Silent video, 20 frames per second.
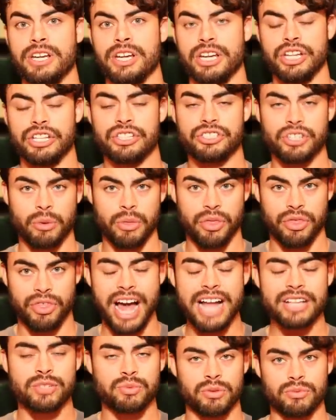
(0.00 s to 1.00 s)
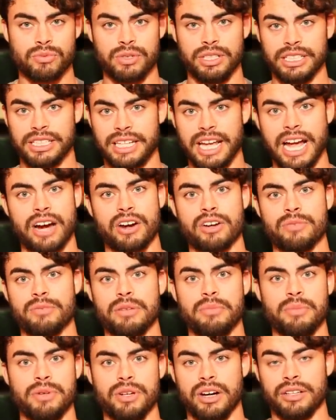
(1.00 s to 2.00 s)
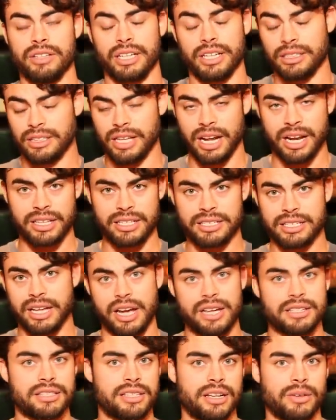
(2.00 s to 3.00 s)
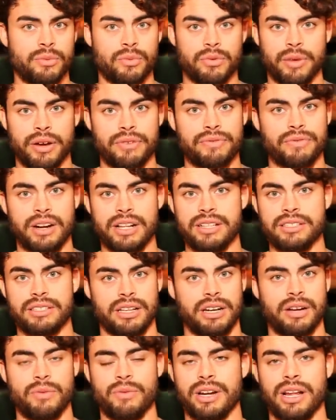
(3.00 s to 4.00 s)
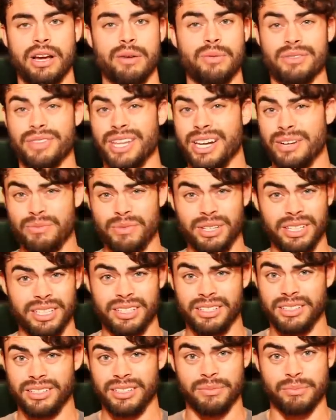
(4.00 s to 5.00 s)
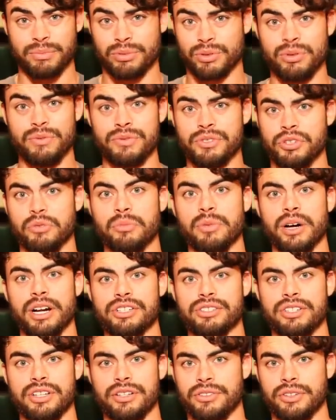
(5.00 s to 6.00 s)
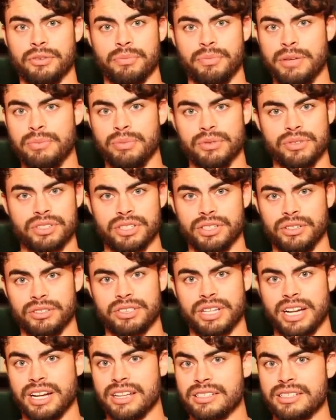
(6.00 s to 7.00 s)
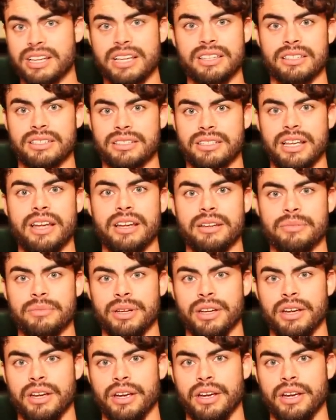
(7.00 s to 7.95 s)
And so that's what really carried me beyond. Like, a lot of these guys that were my friends that I went out with, they didn't really improve too much. They, their people skills kind of stayed the same.